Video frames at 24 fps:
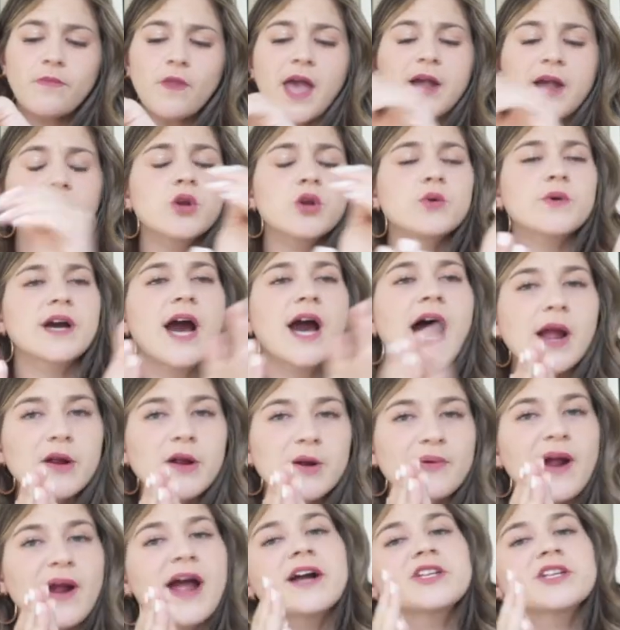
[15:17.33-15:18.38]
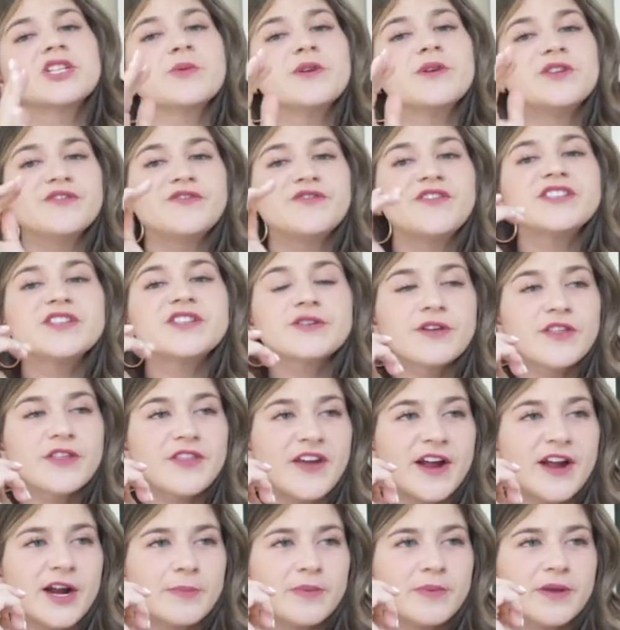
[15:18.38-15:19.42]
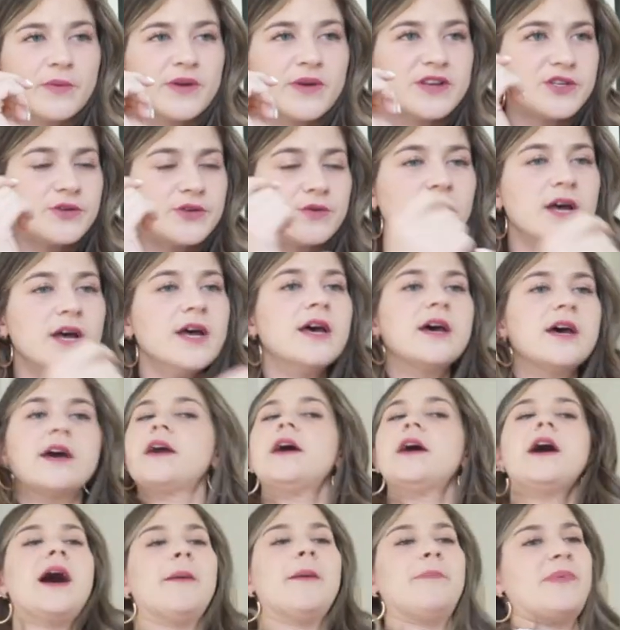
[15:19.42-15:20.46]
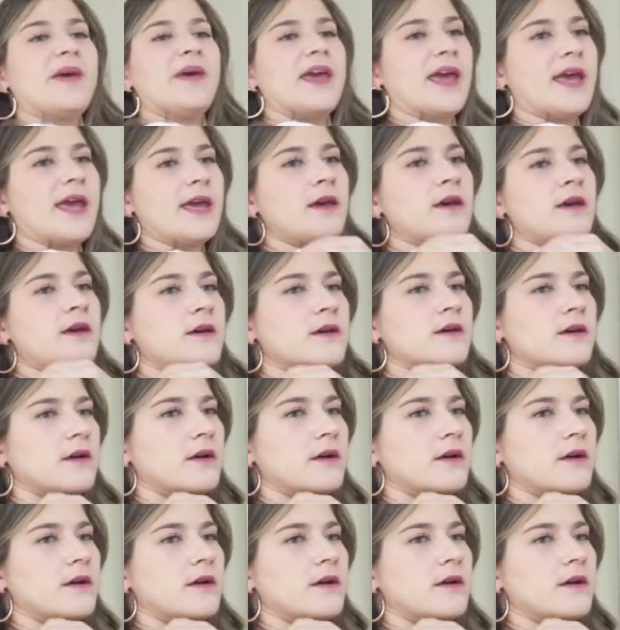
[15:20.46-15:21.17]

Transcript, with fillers: I go to a chiropractor. We do physical therapy. We do cupping.